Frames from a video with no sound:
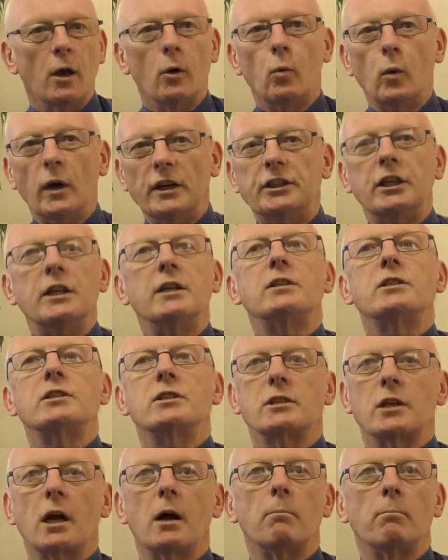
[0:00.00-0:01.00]
which
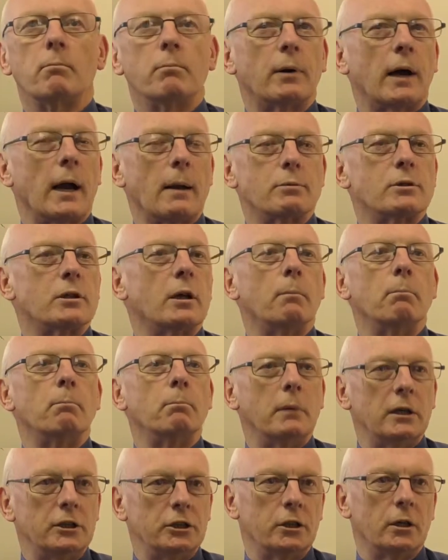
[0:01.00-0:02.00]
is perhaps
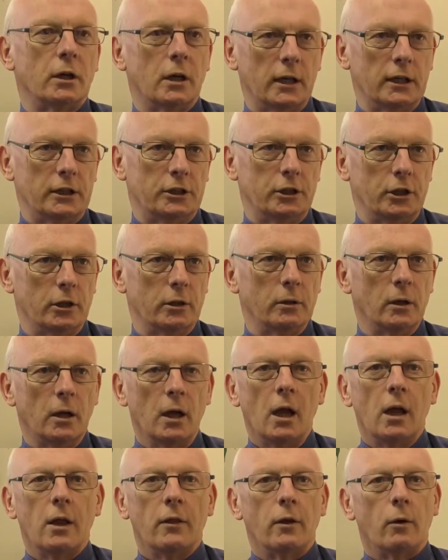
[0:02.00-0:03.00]
some missional issue
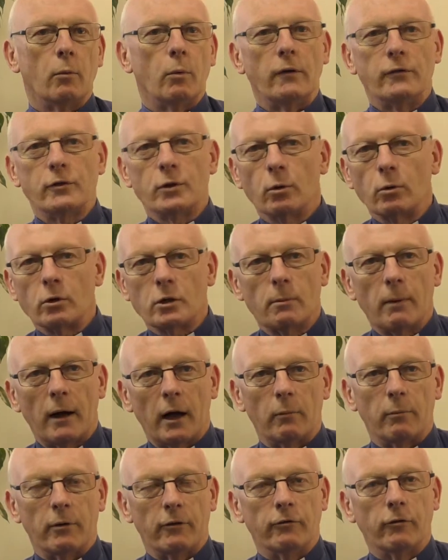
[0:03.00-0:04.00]
that we've talked
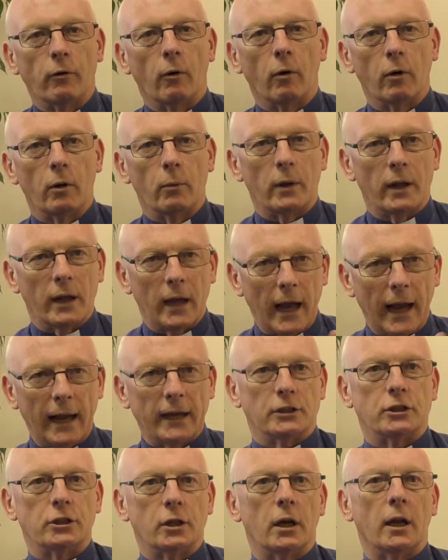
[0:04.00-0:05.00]
about before, that we think
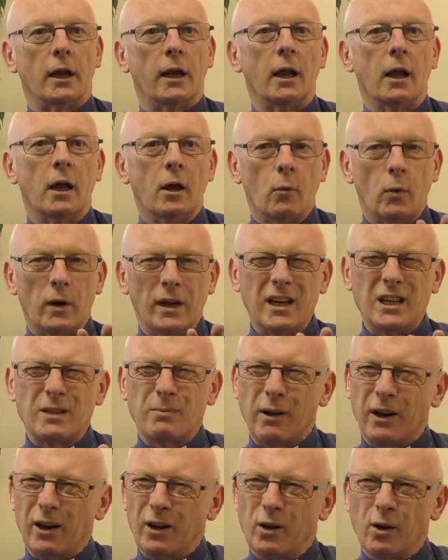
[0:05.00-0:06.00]
actually we need to
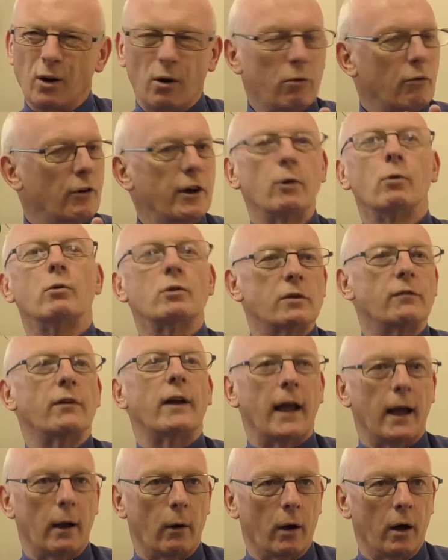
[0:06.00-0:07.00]
spend a good 3/4 of an
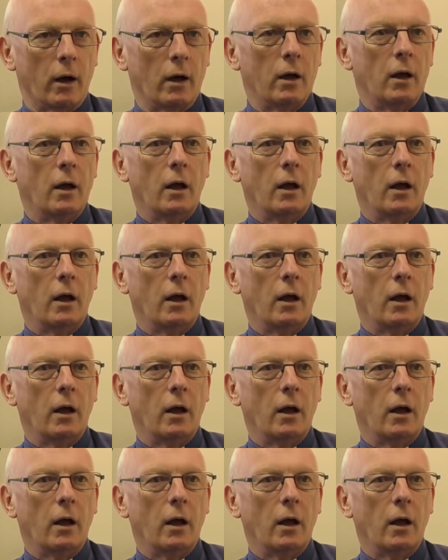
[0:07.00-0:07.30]
hour.